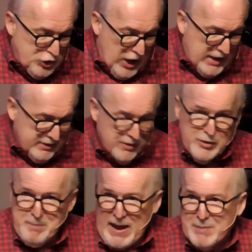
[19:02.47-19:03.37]
John
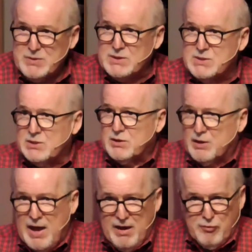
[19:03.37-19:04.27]
the Baptist's
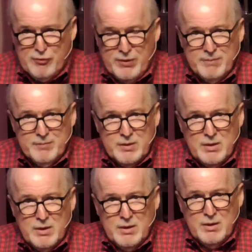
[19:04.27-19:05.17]
life.
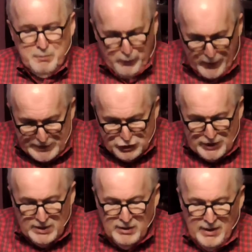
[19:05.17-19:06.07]

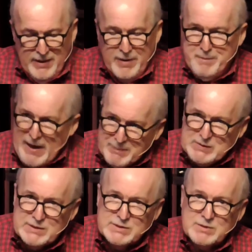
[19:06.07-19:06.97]
Preaching a
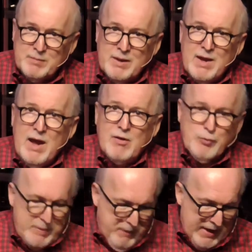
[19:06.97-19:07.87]
baptism
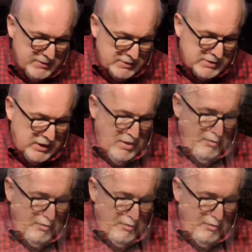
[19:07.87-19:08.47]
of repentance